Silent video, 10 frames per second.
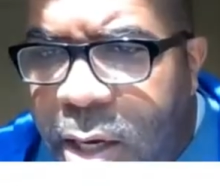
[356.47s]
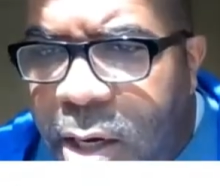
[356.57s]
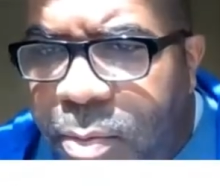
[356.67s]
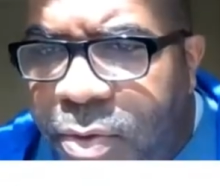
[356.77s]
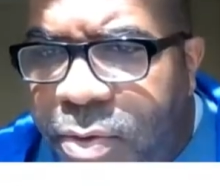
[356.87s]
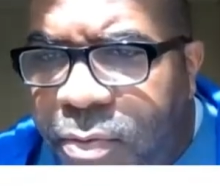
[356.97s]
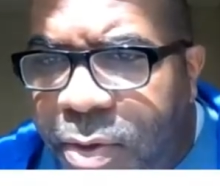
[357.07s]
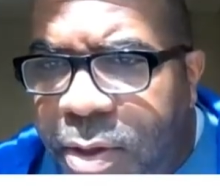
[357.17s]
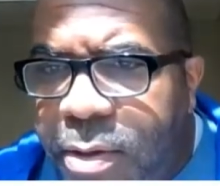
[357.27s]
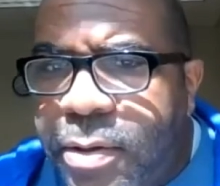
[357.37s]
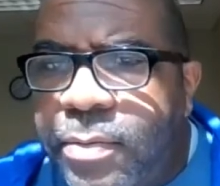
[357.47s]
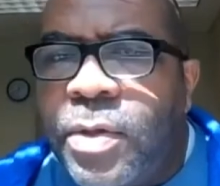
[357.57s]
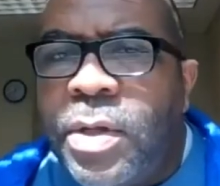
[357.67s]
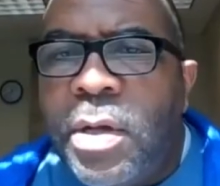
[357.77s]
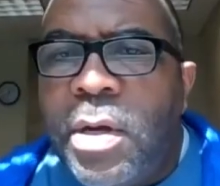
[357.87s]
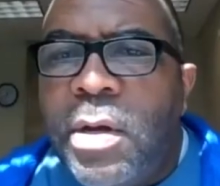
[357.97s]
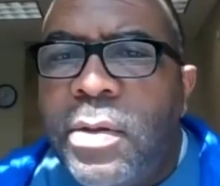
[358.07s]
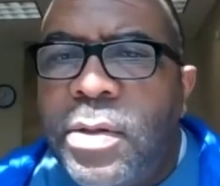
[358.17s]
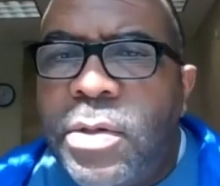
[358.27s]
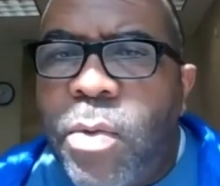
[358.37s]
number 3s.
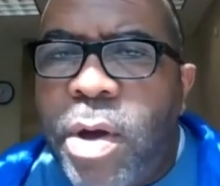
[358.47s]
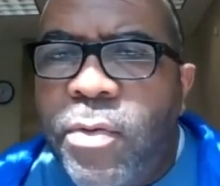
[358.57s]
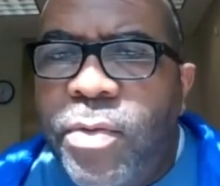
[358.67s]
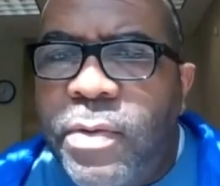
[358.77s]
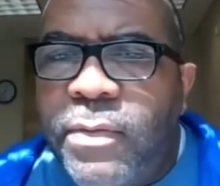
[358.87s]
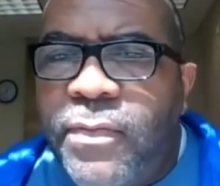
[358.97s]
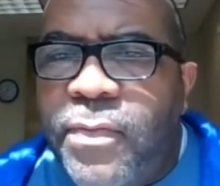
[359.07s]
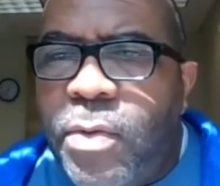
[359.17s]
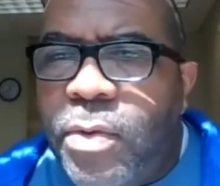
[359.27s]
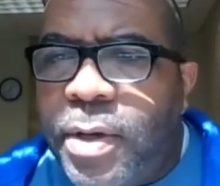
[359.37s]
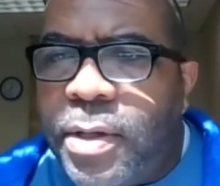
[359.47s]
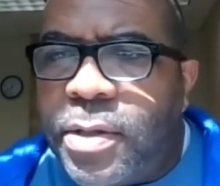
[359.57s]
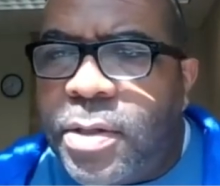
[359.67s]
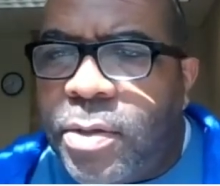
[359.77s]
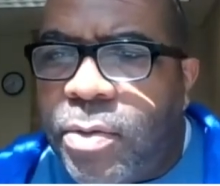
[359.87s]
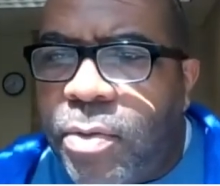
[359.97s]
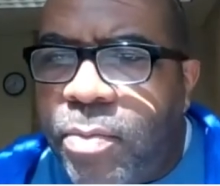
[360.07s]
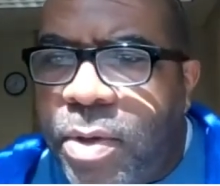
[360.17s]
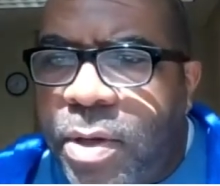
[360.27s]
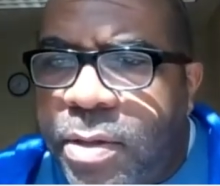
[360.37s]
The square root of 4 is 2
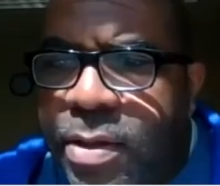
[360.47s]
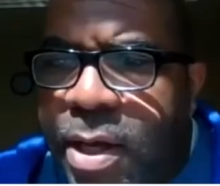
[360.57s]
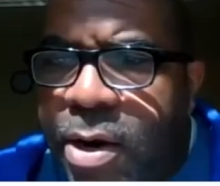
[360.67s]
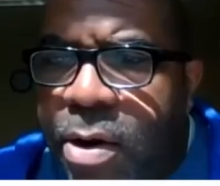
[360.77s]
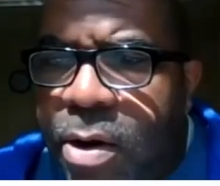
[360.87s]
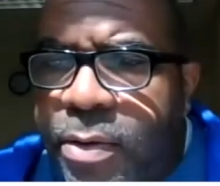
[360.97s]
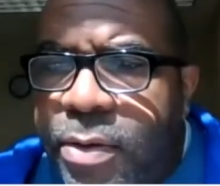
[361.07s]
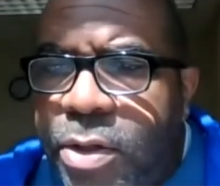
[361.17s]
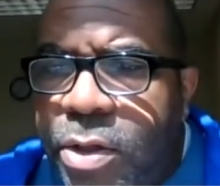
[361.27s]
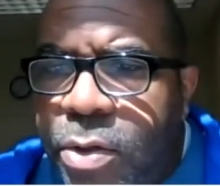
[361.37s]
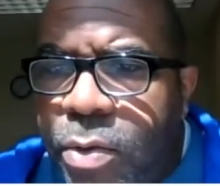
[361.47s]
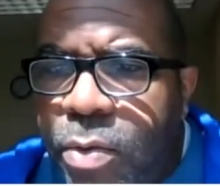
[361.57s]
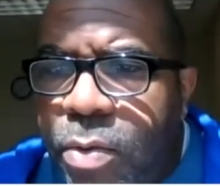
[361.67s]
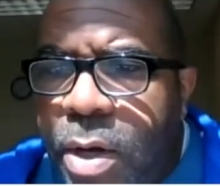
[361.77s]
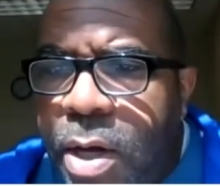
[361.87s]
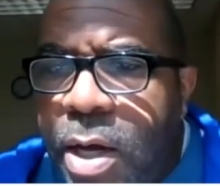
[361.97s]
because there are 2